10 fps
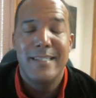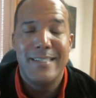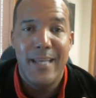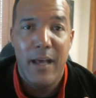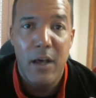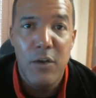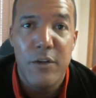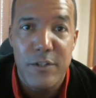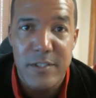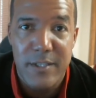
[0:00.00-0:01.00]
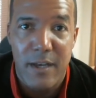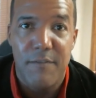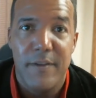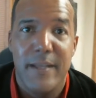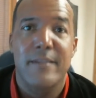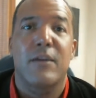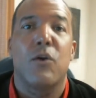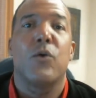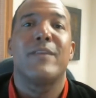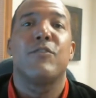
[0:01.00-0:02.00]
tell yourself it's
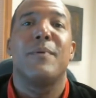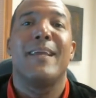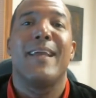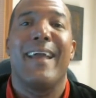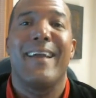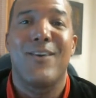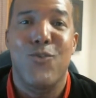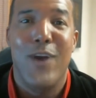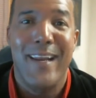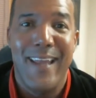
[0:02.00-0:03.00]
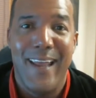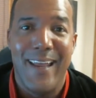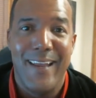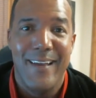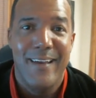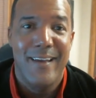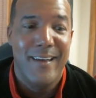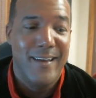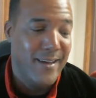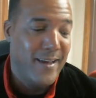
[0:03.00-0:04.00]
going to be a great day.
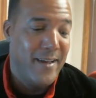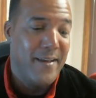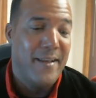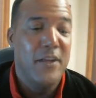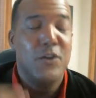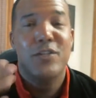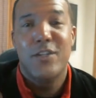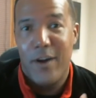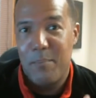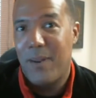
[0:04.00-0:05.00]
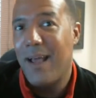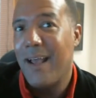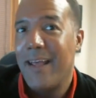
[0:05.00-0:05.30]
And then you start applying